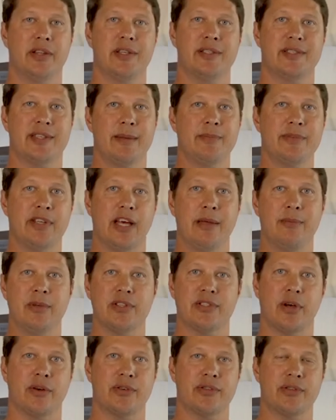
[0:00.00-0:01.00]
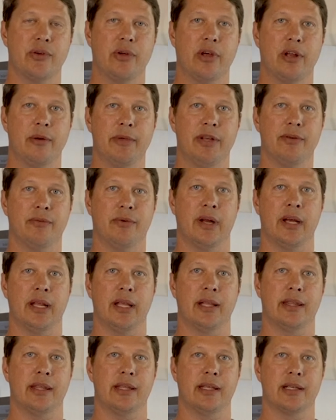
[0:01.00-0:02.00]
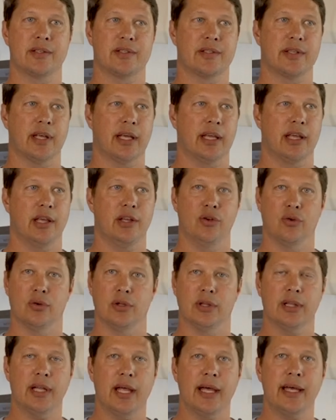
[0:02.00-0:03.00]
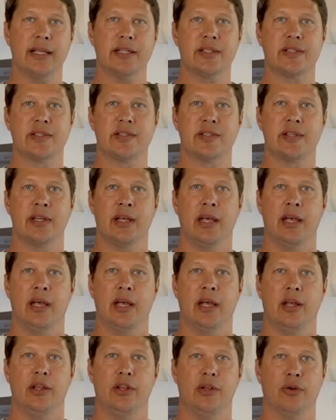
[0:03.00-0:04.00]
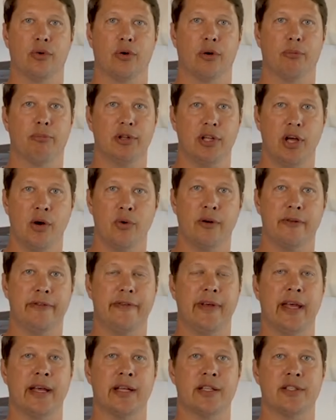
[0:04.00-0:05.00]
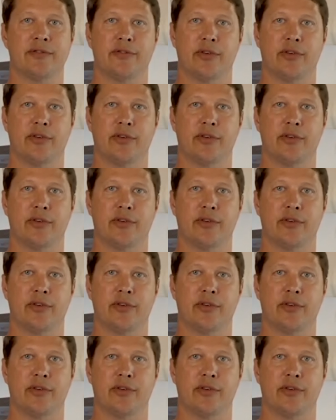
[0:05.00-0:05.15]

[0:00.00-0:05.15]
at the same time, it's also going to be running things like your lights, your blower fans